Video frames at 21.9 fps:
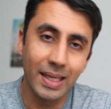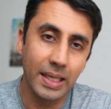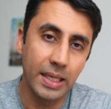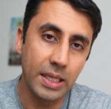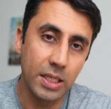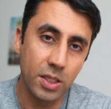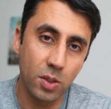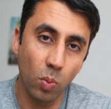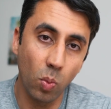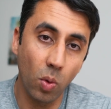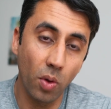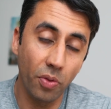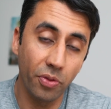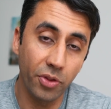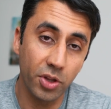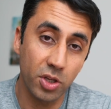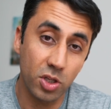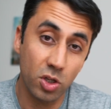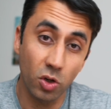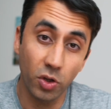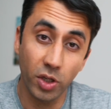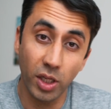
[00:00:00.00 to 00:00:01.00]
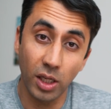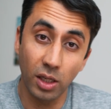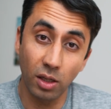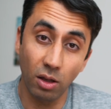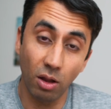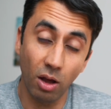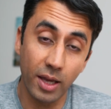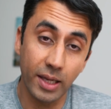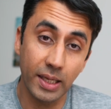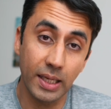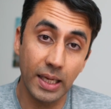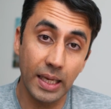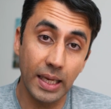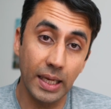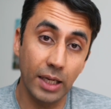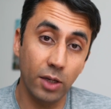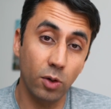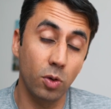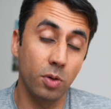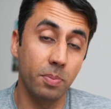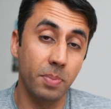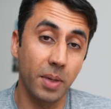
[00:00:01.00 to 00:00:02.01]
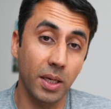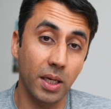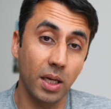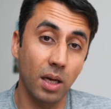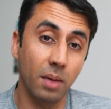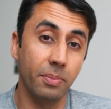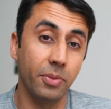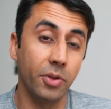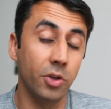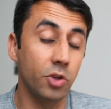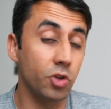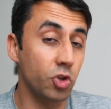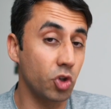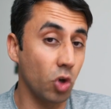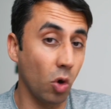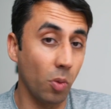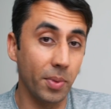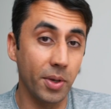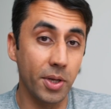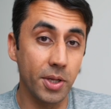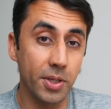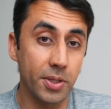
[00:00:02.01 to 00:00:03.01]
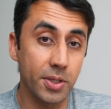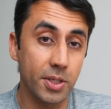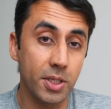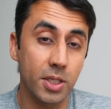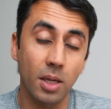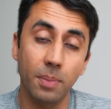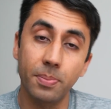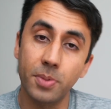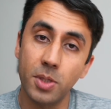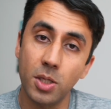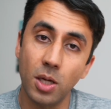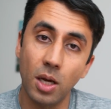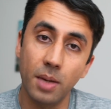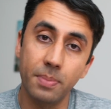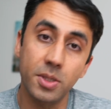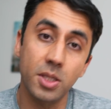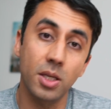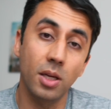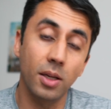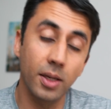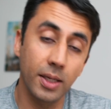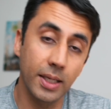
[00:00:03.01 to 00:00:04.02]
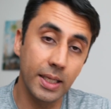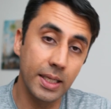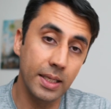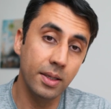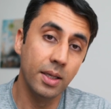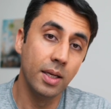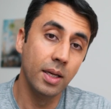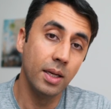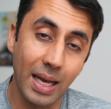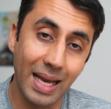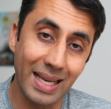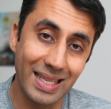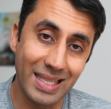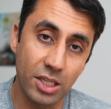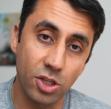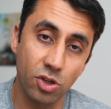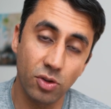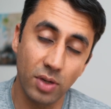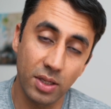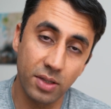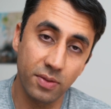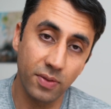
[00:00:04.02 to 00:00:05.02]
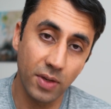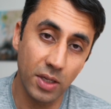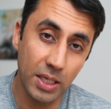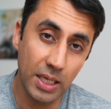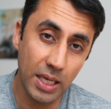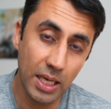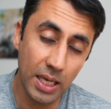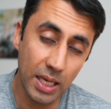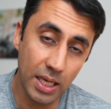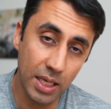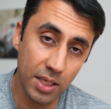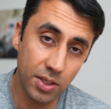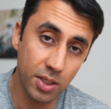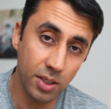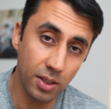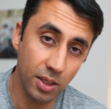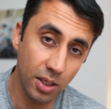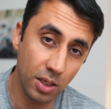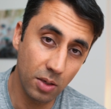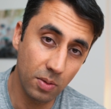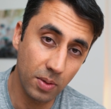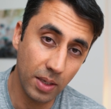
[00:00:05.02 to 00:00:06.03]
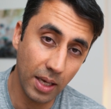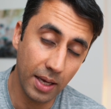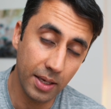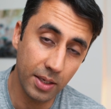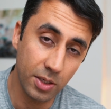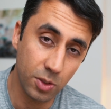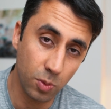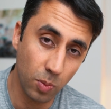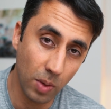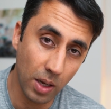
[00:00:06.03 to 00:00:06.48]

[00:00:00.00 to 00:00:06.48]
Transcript: is the one that's looking like it could become the dominant subtype, certainly as it's transferred here to the U K as